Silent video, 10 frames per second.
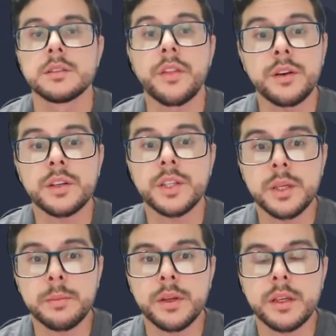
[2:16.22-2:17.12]
The third
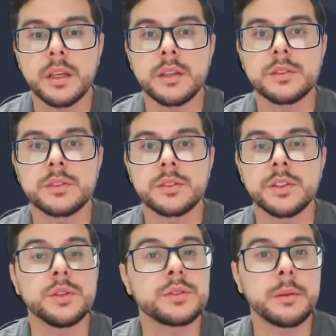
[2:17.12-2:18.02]
tip is
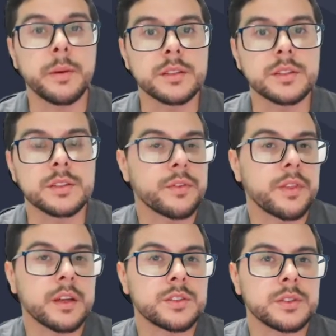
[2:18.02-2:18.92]
use the basis of
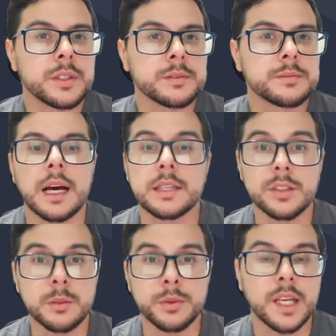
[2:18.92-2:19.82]
texturing, as
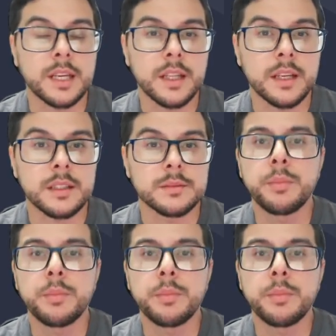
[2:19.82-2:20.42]
simple as that.